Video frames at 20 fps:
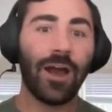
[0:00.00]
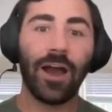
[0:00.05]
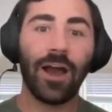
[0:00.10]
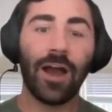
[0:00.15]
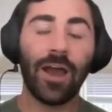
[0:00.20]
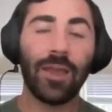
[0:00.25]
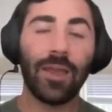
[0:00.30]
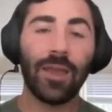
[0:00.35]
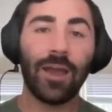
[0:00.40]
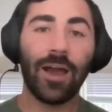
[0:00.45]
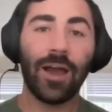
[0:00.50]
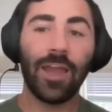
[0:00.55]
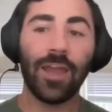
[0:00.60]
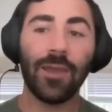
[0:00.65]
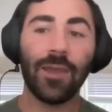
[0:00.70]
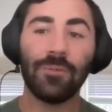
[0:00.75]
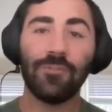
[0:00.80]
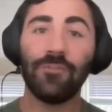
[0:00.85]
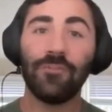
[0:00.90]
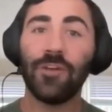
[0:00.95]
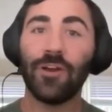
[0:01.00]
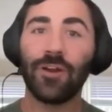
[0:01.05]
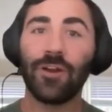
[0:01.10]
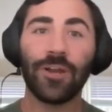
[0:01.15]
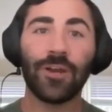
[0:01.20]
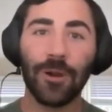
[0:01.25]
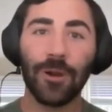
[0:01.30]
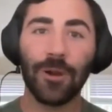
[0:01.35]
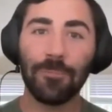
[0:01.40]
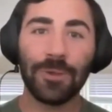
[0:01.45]
I am a very
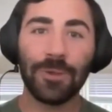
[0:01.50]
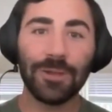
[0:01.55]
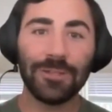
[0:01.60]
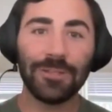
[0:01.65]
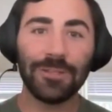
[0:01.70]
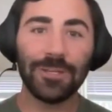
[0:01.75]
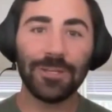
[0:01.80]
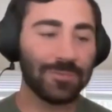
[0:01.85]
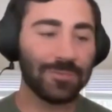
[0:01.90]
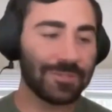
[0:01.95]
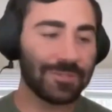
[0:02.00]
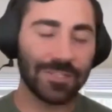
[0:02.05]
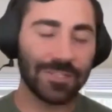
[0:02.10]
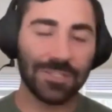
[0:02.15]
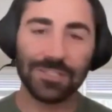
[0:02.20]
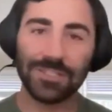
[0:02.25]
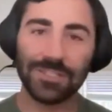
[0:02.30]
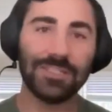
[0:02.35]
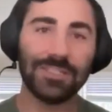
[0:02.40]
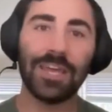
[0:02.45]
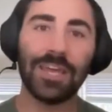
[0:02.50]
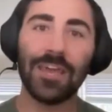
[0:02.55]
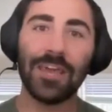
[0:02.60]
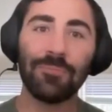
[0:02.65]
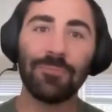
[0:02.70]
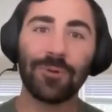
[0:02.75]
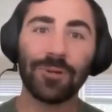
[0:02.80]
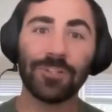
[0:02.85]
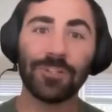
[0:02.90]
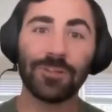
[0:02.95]
carpe diem, seize the day
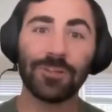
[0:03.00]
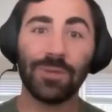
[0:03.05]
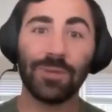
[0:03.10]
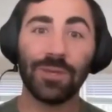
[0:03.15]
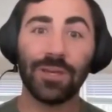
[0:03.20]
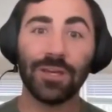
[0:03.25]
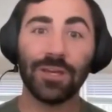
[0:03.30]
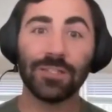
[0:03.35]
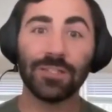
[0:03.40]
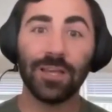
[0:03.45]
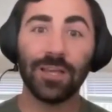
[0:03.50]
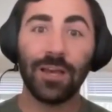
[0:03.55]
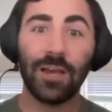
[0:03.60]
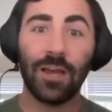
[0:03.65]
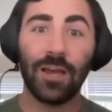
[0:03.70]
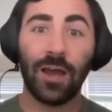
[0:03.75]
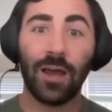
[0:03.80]
person, because